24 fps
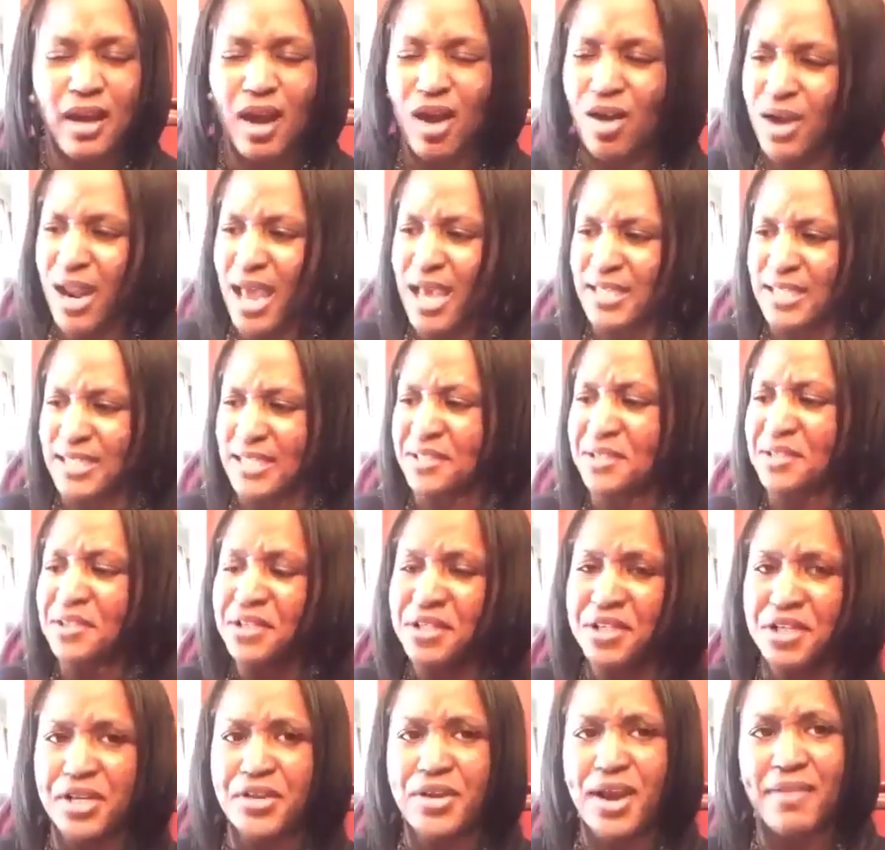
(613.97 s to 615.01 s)
Oh, that's
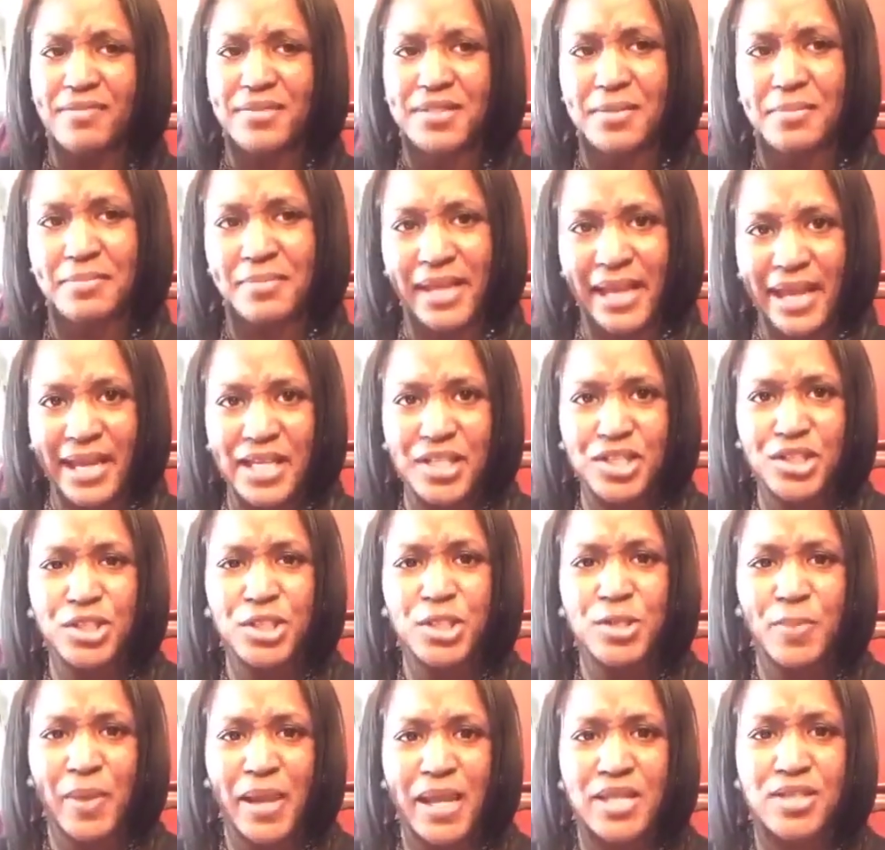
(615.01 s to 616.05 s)
good. You have to manage your
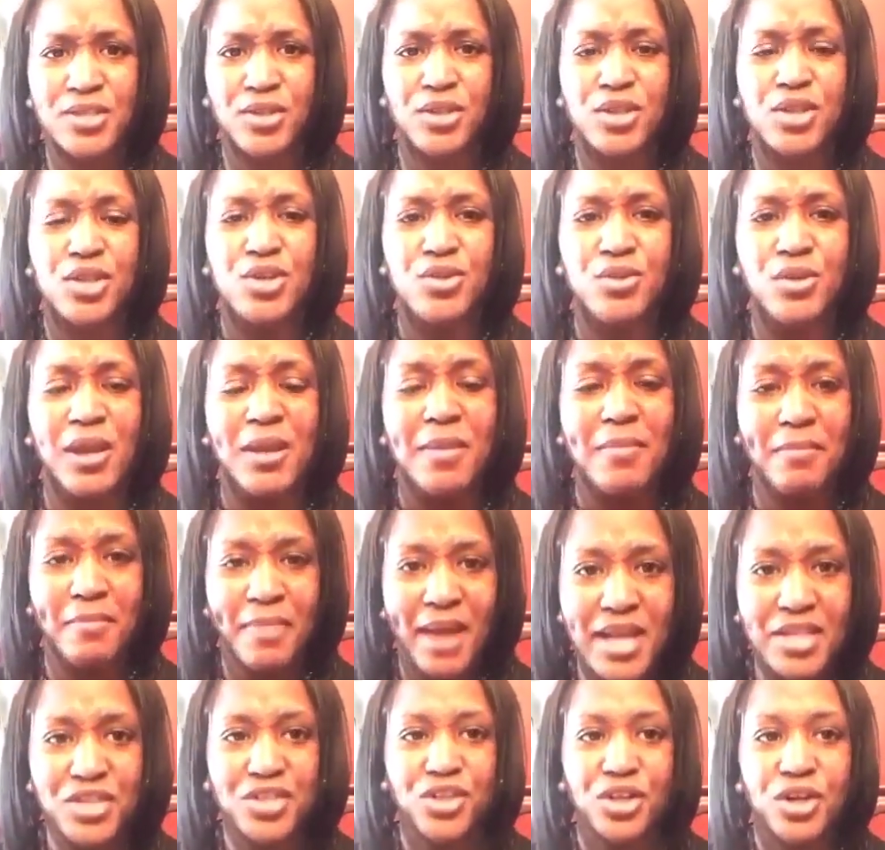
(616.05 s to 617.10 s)
space so that you can
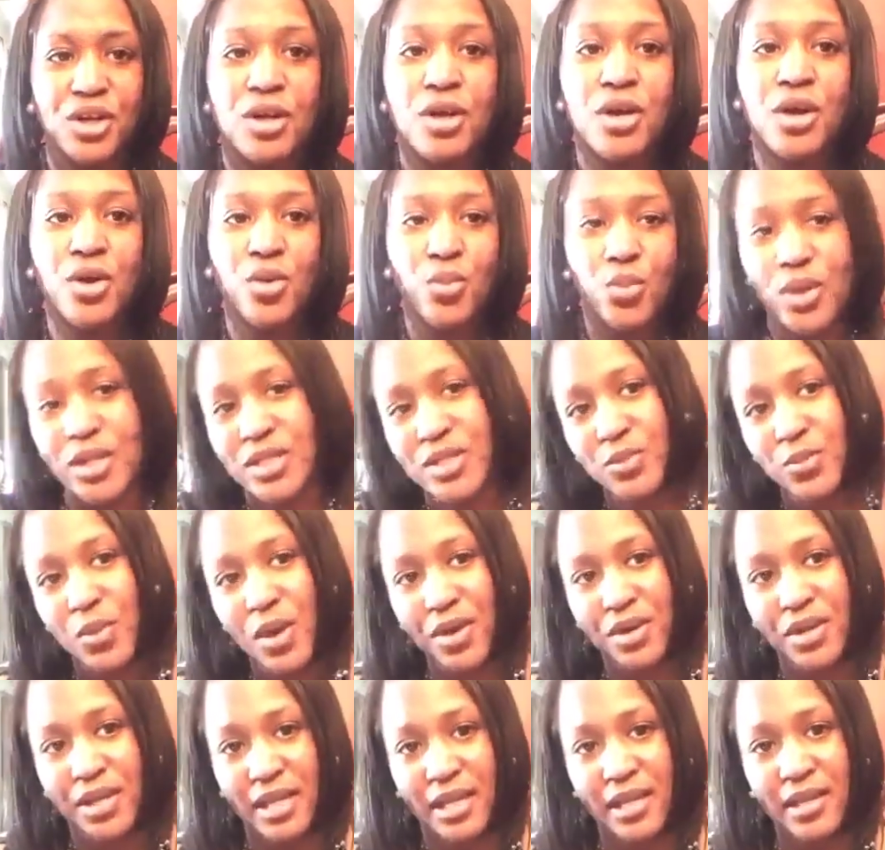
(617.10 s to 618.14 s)
measure what's
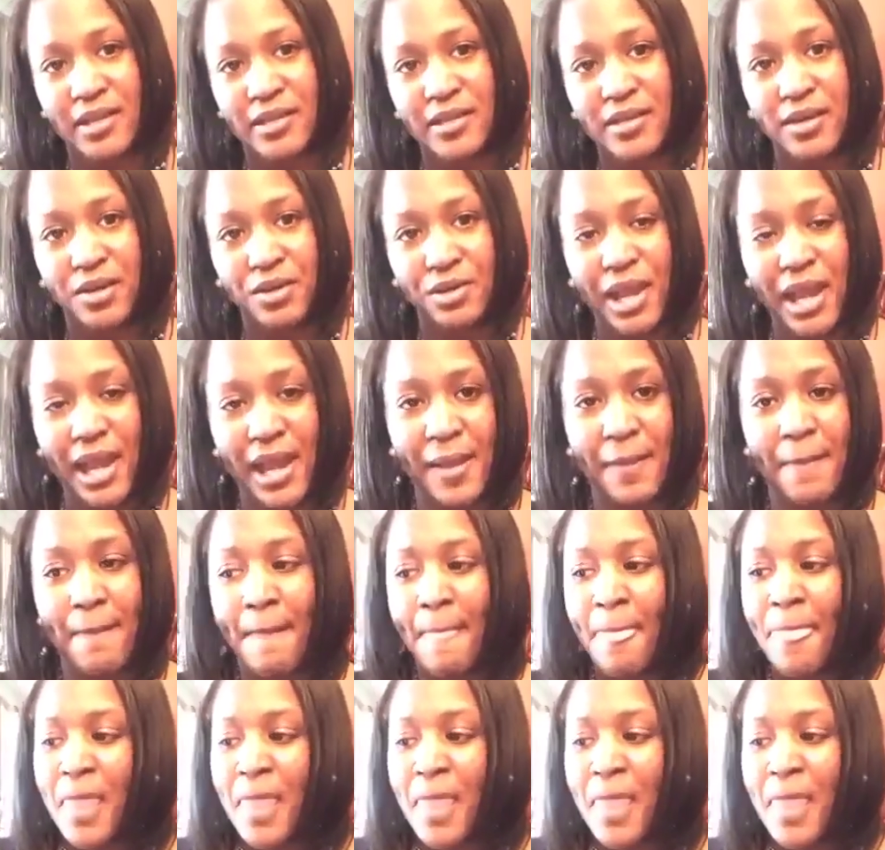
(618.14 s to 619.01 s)
working, okay?